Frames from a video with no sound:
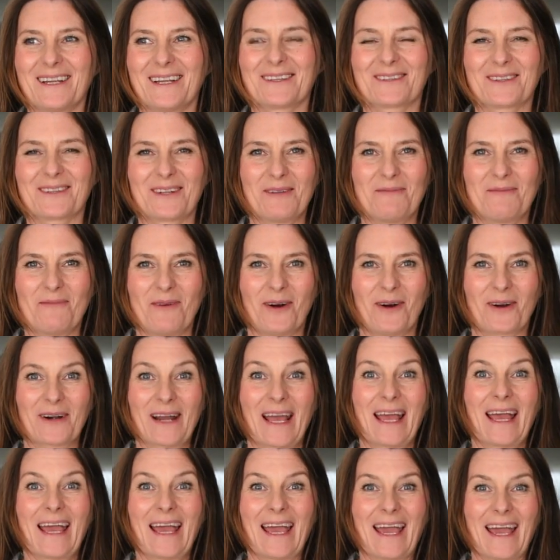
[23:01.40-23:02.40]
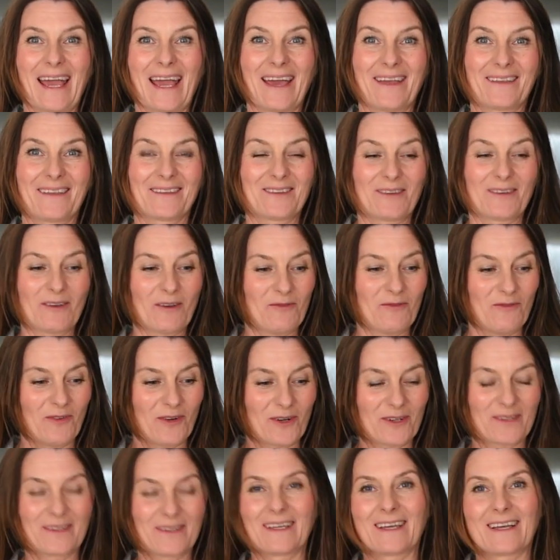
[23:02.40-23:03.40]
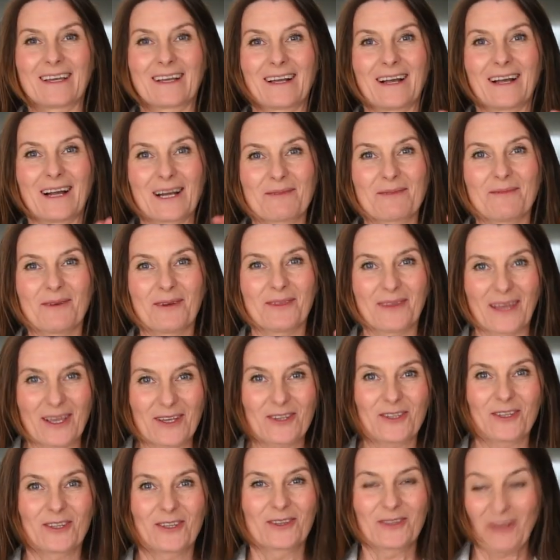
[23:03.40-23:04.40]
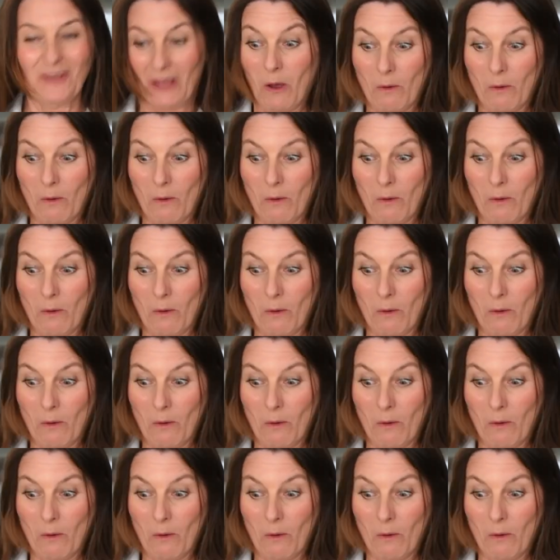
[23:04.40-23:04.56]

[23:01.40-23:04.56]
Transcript: little more, and for the carbonation